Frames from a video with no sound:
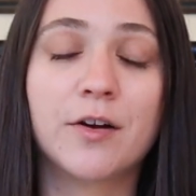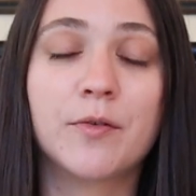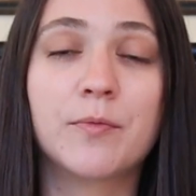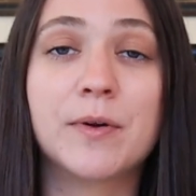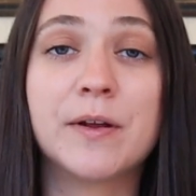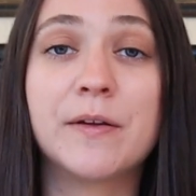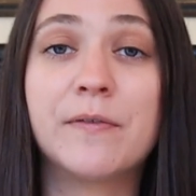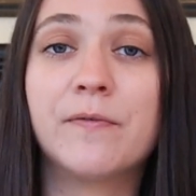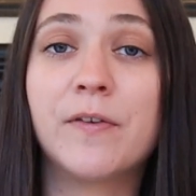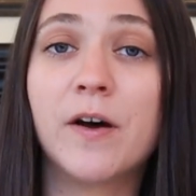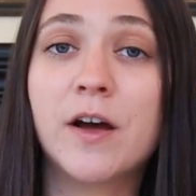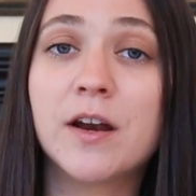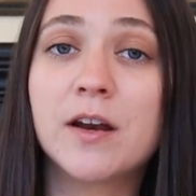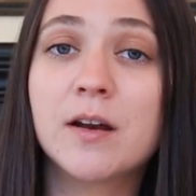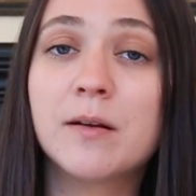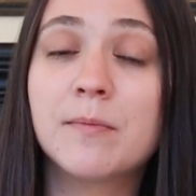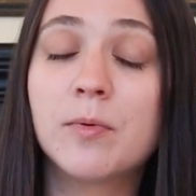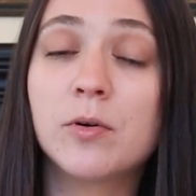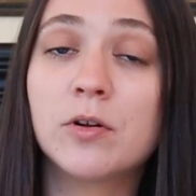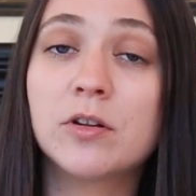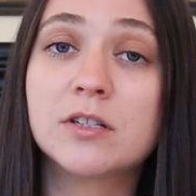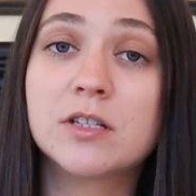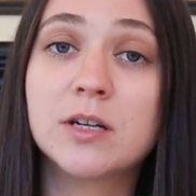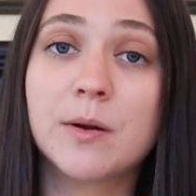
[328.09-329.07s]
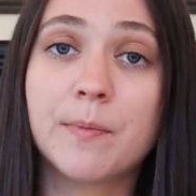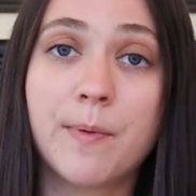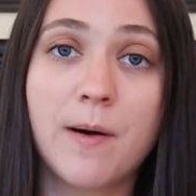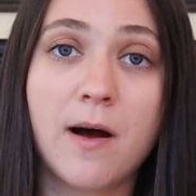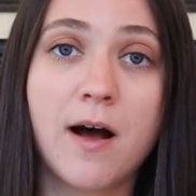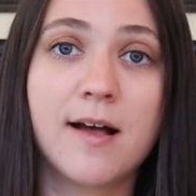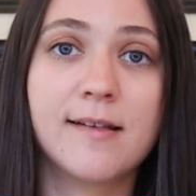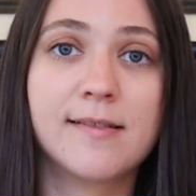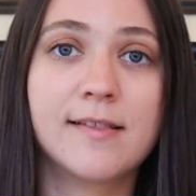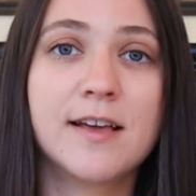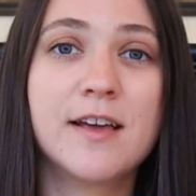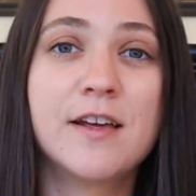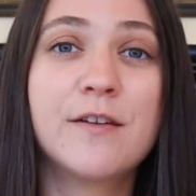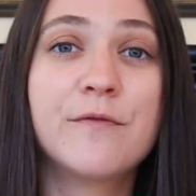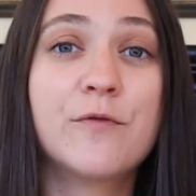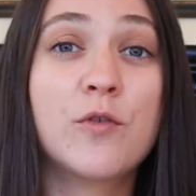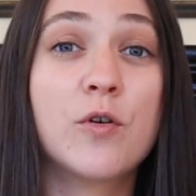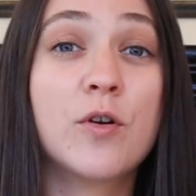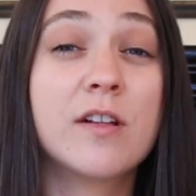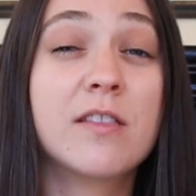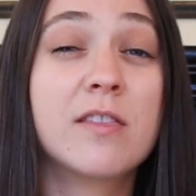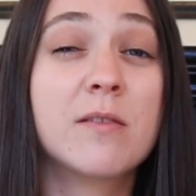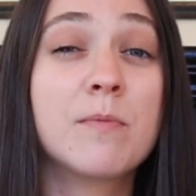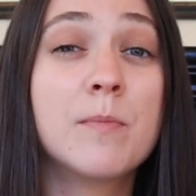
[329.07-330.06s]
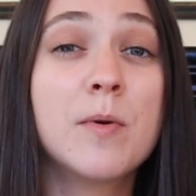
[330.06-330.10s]
refundable deposit
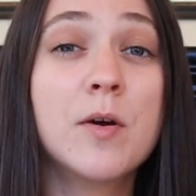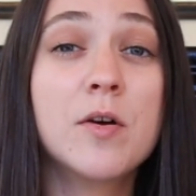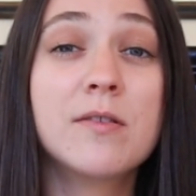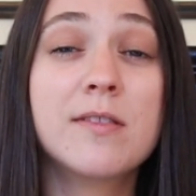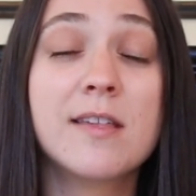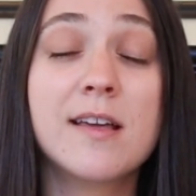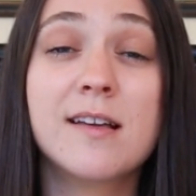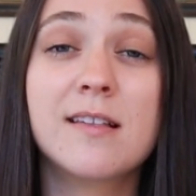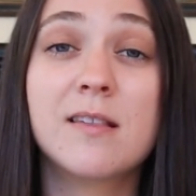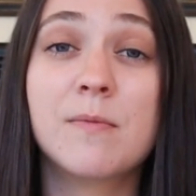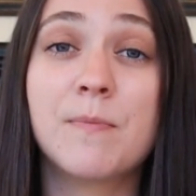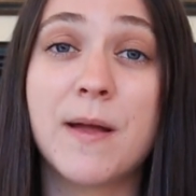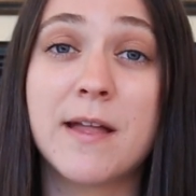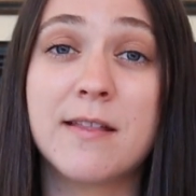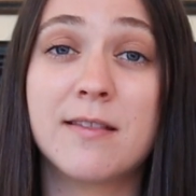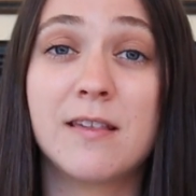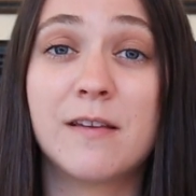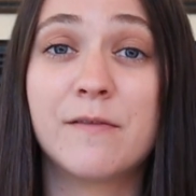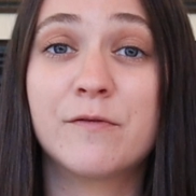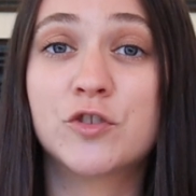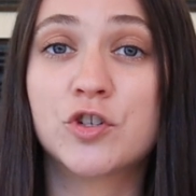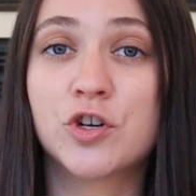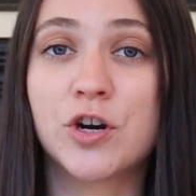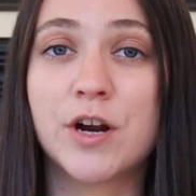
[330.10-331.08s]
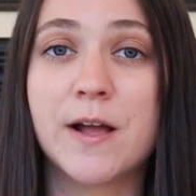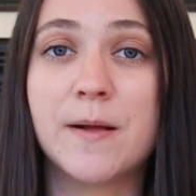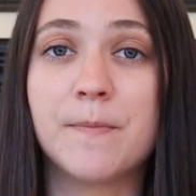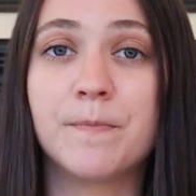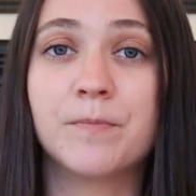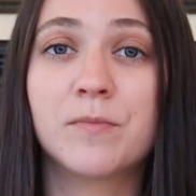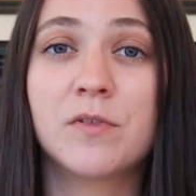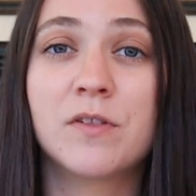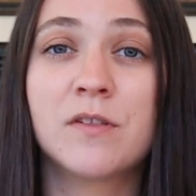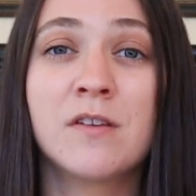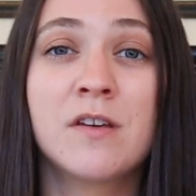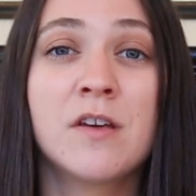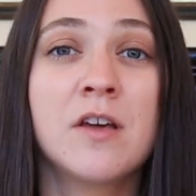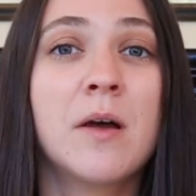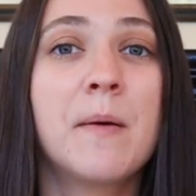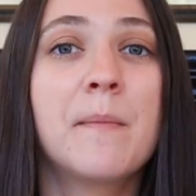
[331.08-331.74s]
for its most expensive trims,